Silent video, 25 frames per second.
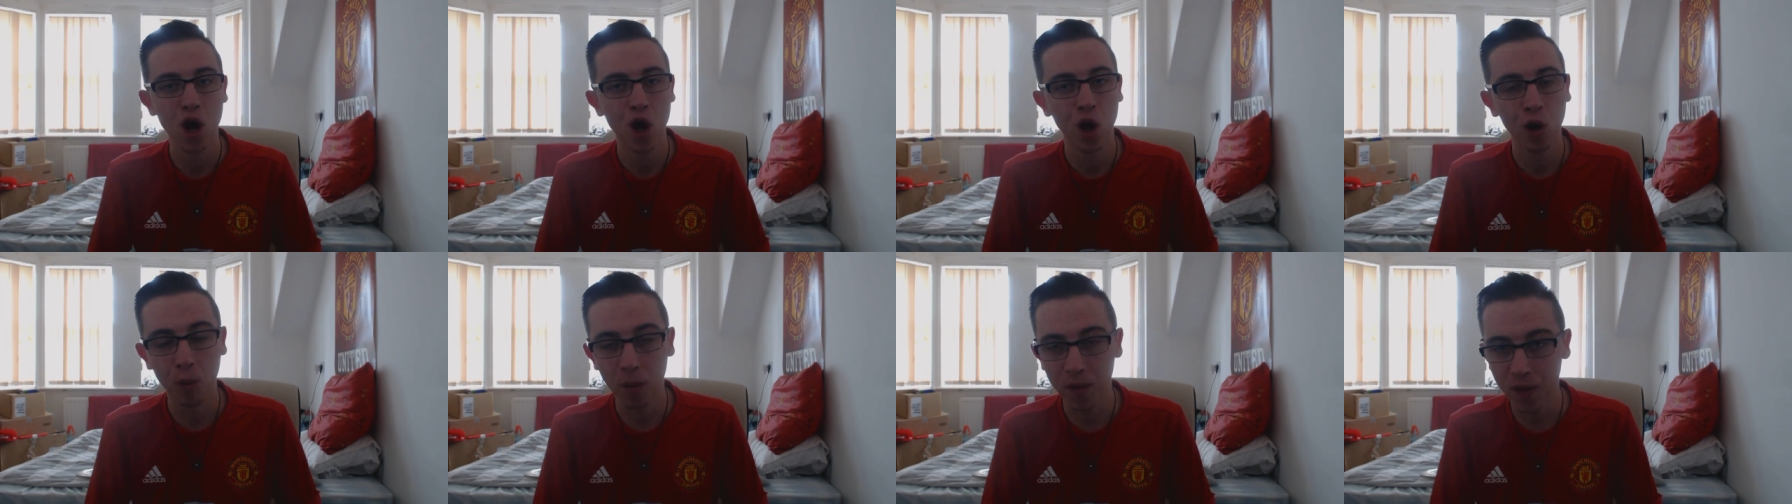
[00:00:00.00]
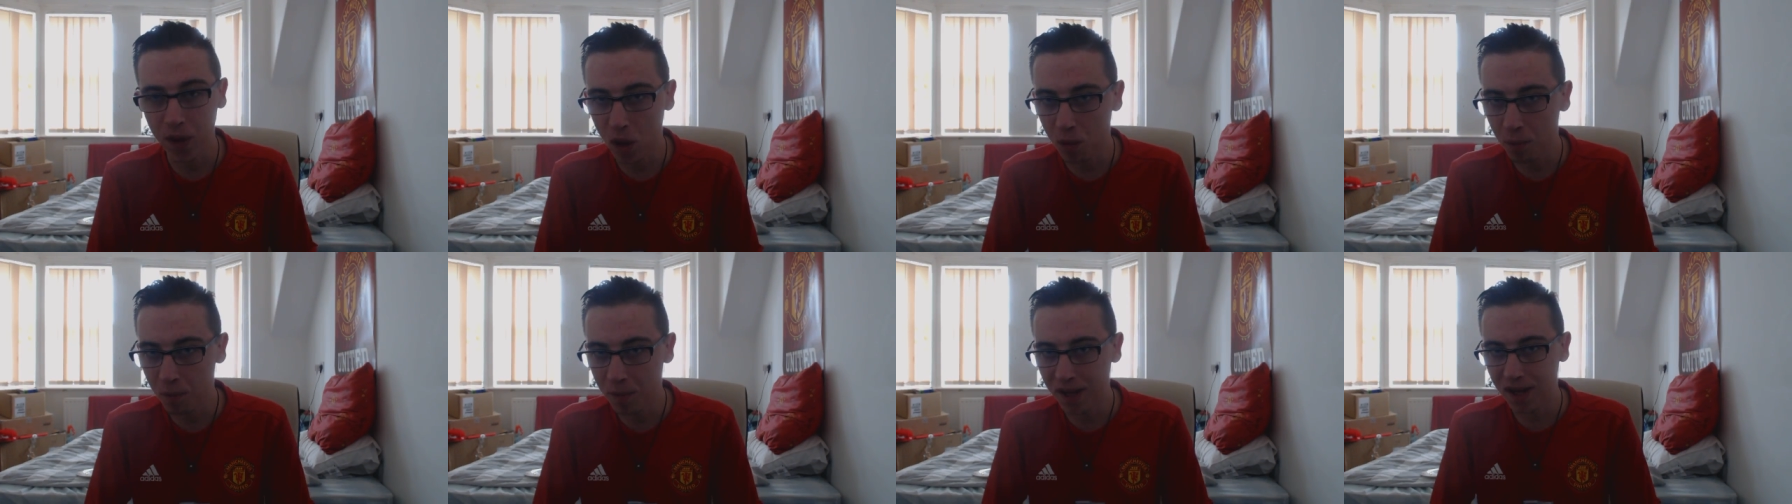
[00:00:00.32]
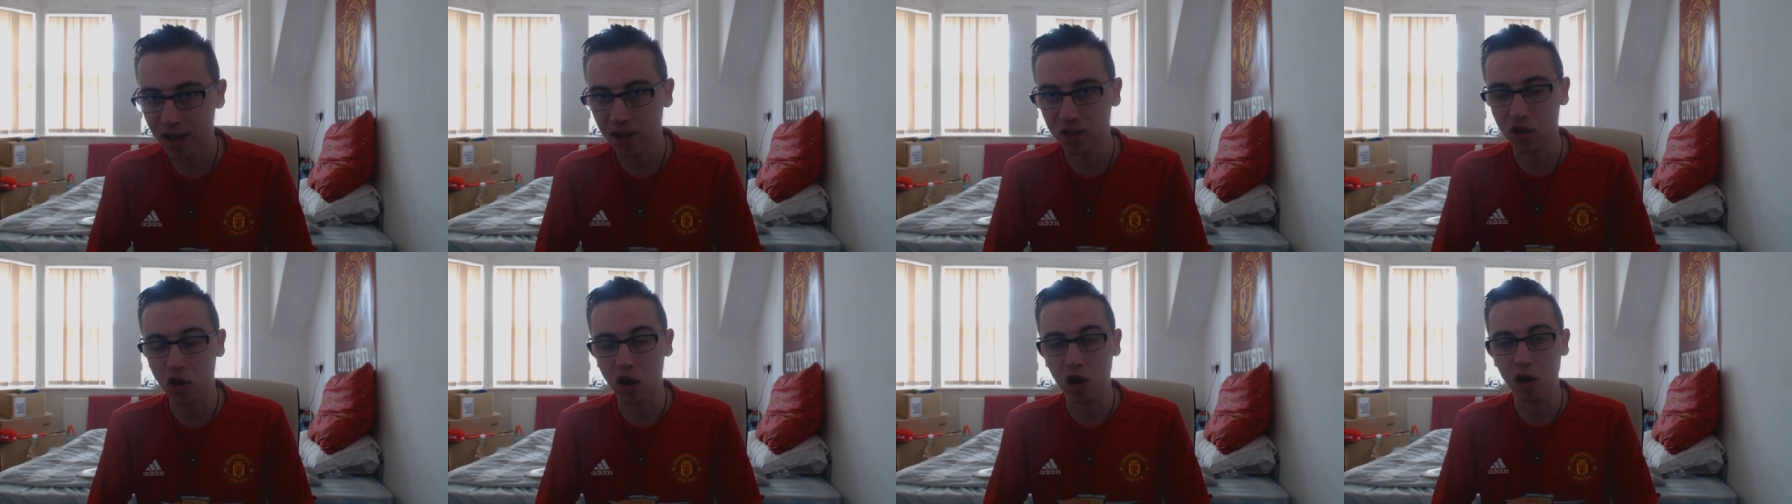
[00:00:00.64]
without
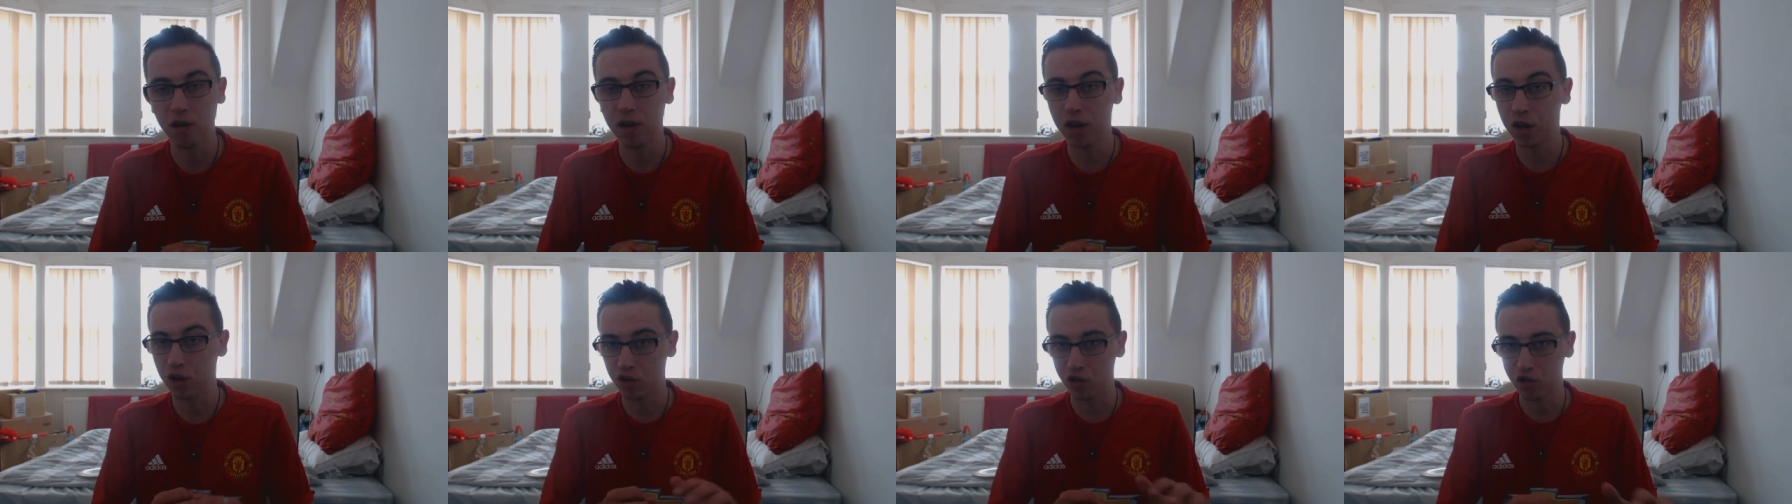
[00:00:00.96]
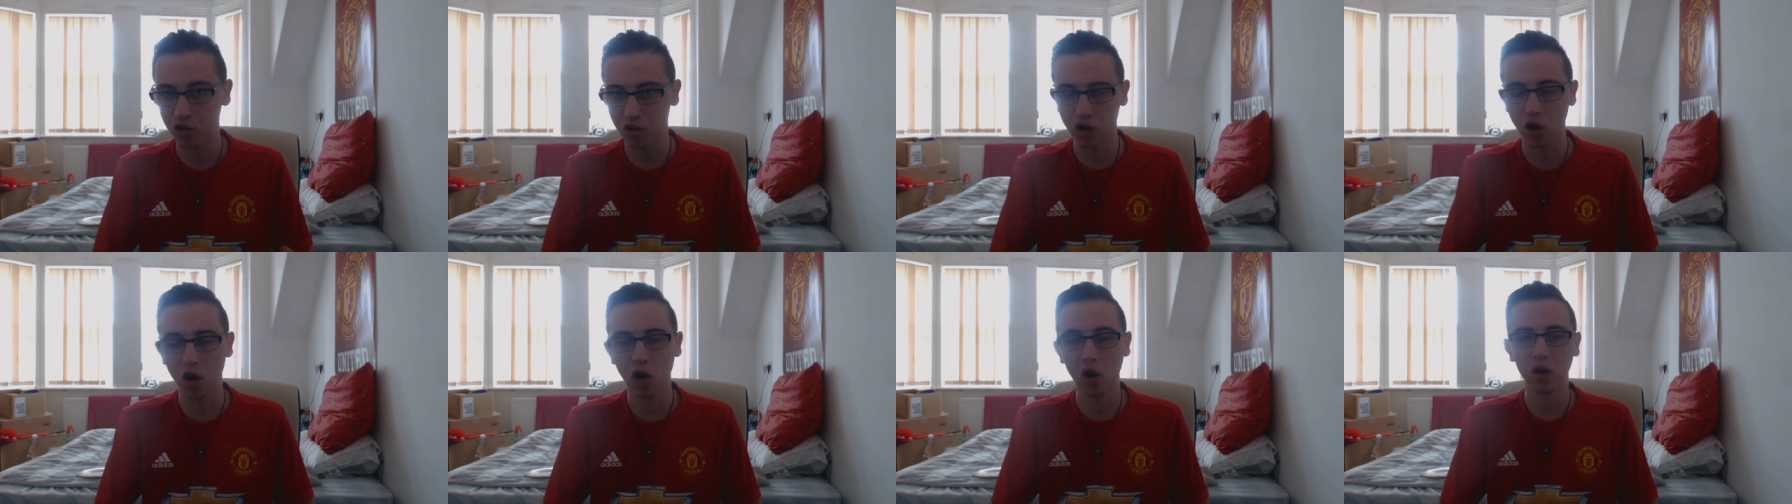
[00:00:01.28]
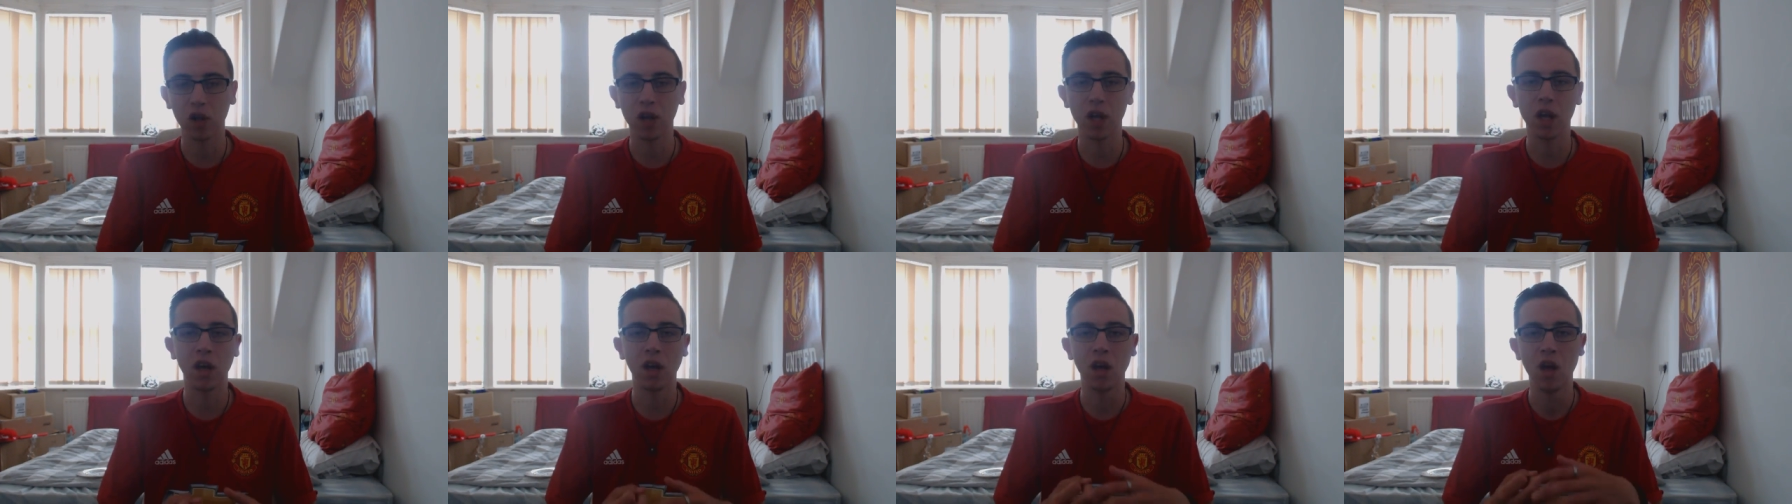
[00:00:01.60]
Mkhitaryan
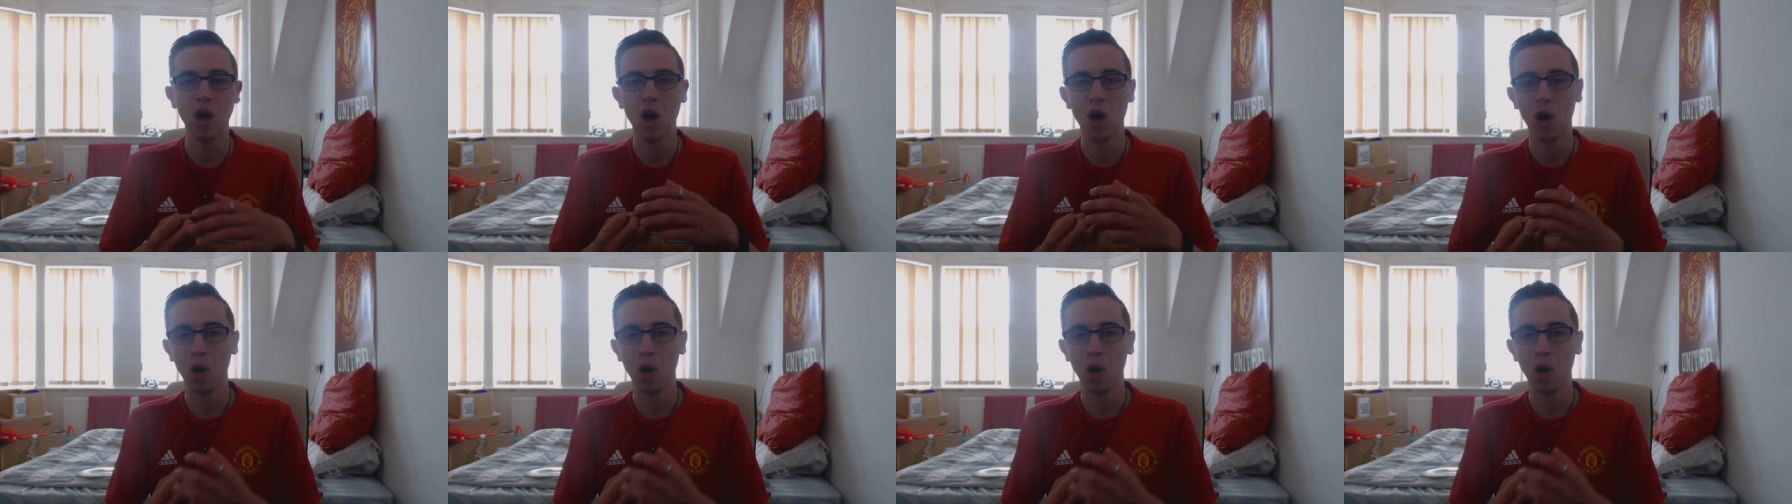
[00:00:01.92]
starting,